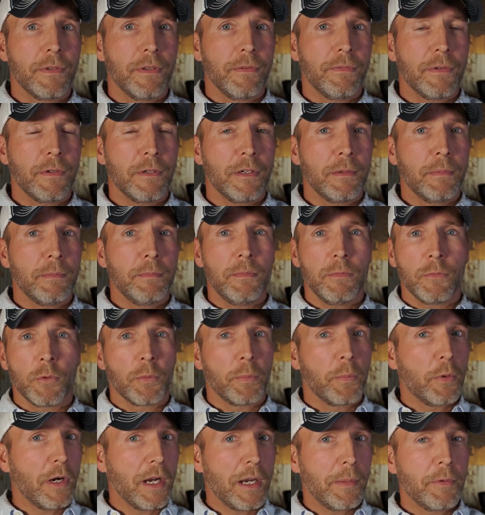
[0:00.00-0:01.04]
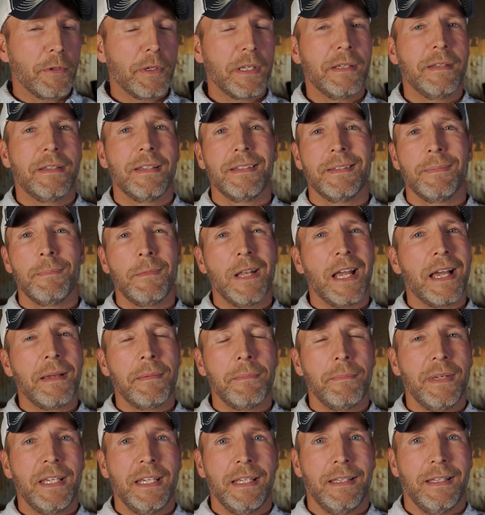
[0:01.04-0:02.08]
the farm or property does
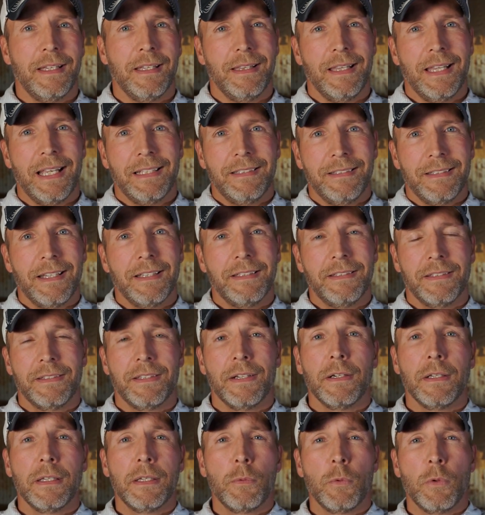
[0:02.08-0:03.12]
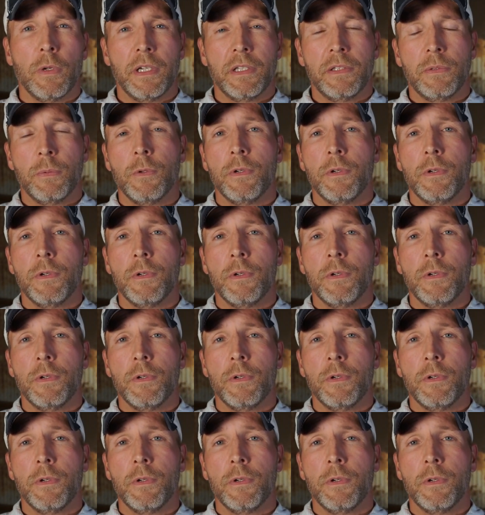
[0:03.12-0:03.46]
not mean that that's necessarily what it's